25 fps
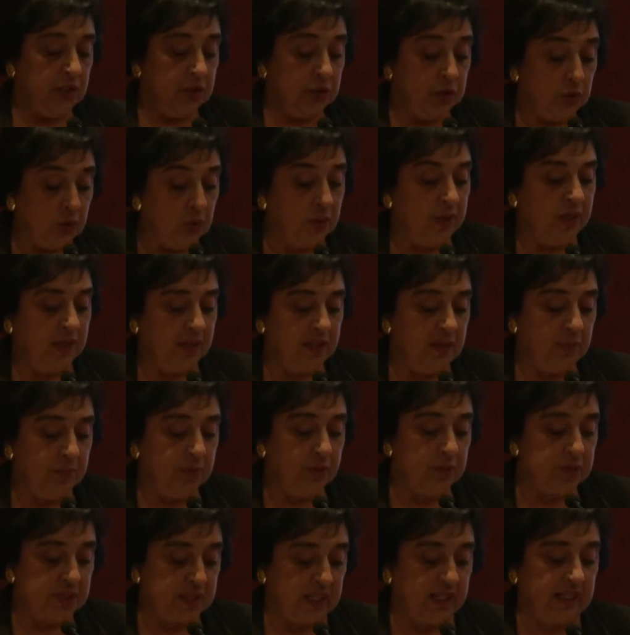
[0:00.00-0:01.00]
During the
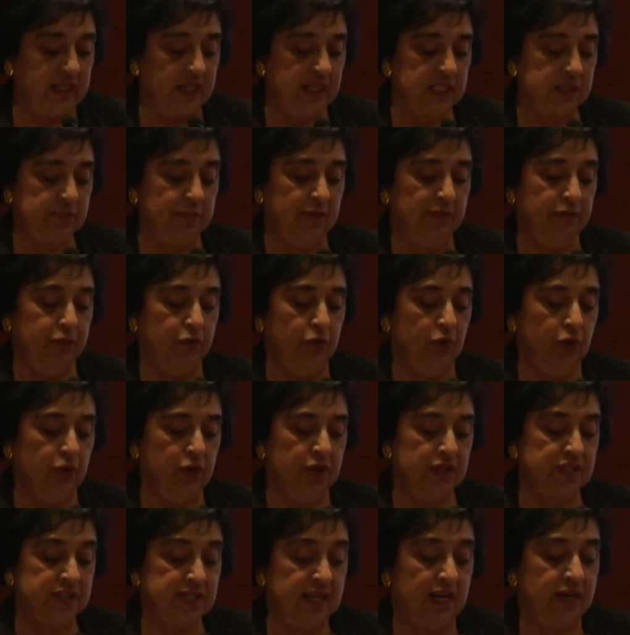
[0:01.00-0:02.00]
proceedings
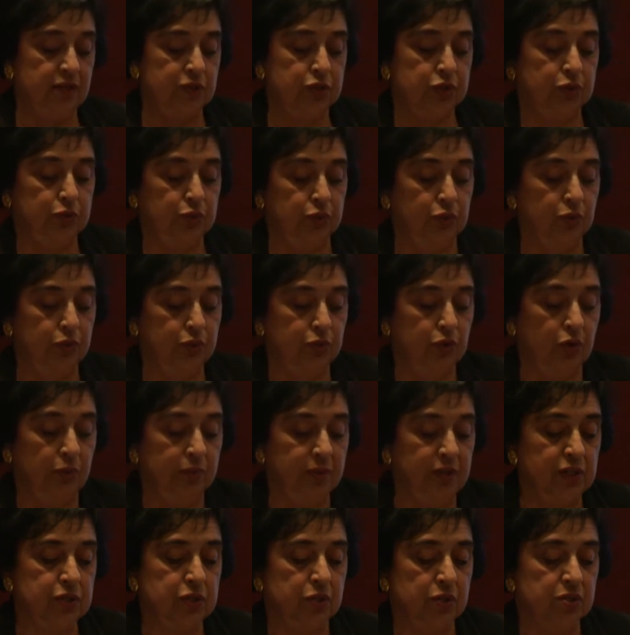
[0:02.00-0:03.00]
before such truth
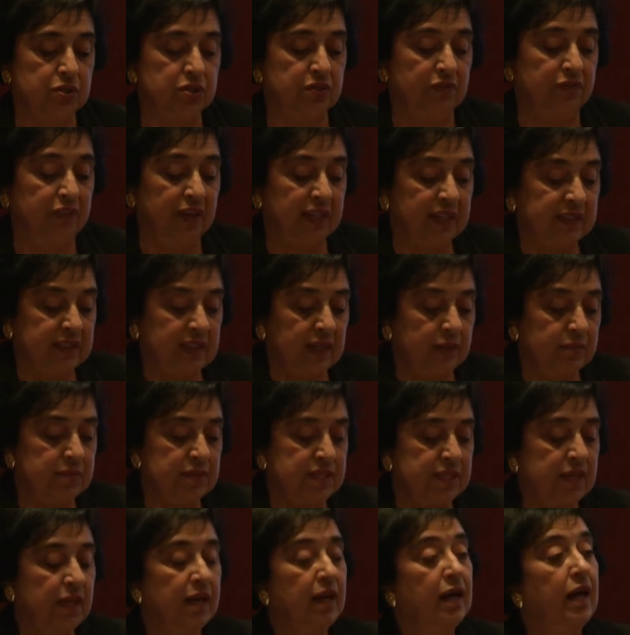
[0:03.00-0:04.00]
commissions,
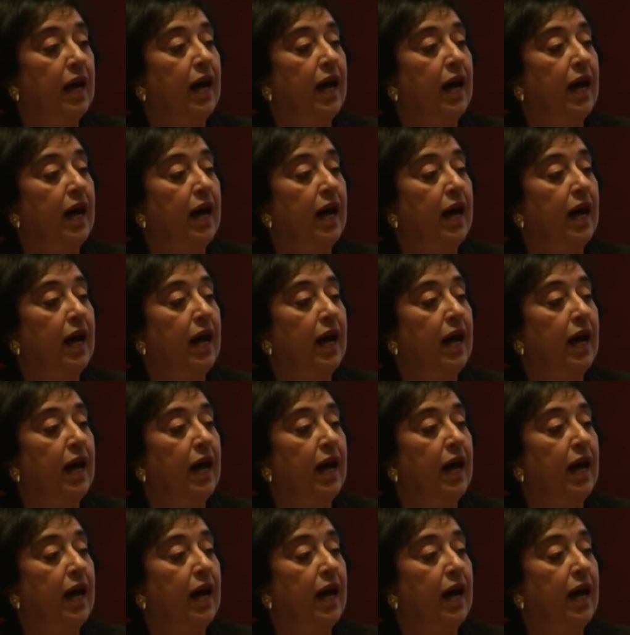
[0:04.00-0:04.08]
victims